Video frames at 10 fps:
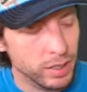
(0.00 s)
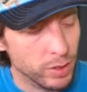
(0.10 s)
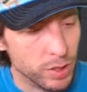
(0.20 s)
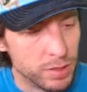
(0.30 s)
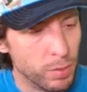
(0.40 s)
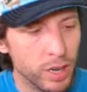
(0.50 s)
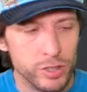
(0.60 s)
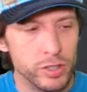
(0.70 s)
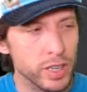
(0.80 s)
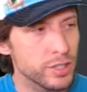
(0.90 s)
Of course, Martin
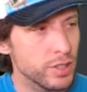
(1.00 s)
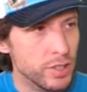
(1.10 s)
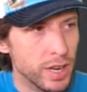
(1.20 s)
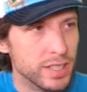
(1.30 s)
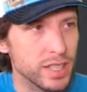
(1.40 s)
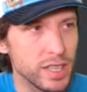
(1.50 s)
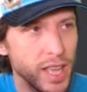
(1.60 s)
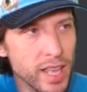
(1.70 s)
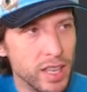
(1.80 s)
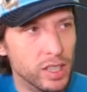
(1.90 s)
Truex Jr. has the
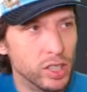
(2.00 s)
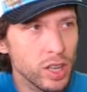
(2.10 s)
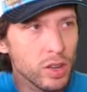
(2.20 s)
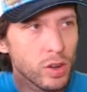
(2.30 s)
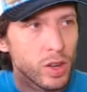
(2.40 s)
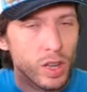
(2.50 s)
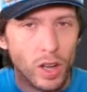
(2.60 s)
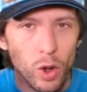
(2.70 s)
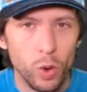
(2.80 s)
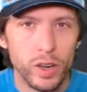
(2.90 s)
Day-Glo
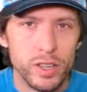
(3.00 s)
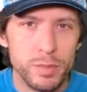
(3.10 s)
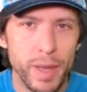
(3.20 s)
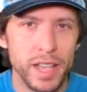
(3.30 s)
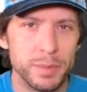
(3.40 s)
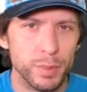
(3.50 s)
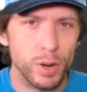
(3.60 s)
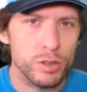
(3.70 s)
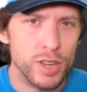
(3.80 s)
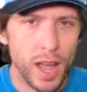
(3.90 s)
orange Bass
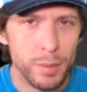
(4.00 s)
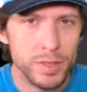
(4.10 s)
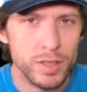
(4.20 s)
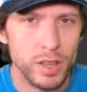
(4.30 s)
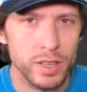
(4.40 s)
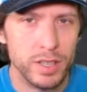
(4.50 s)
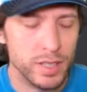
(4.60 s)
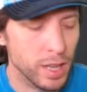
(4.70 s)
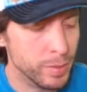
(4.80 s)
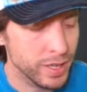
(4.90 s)
Pro Shops on his
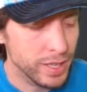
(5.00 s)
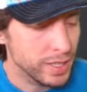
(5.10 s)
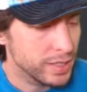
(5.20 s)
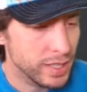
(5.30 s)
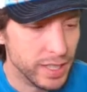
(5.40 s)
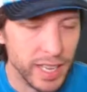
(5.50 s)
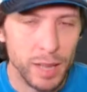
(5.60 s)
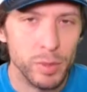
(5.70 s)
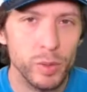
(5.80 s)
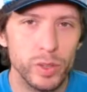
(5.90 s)
helmet. Denny
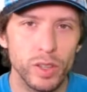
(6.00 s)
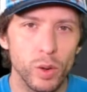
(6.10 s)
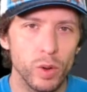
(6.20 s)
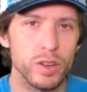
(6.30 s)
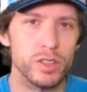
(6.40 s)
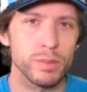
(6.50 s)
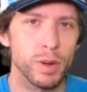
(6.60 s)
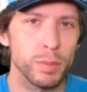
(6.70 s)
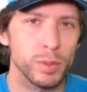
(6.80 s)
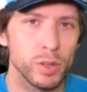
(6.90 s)
Hamlin with the orange and
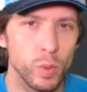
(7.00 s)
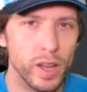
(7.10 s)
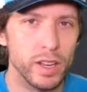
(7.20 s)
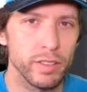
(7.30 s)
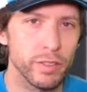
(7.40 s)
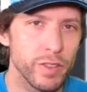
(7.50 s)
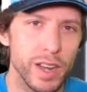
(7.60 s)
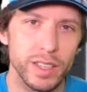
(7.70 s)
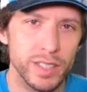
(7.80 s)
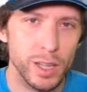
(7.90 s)
purple and white of the
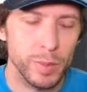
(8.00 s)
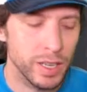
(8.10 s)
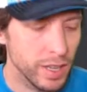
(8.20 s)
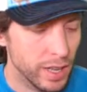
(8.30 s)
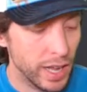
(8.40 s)
FedEx helmet.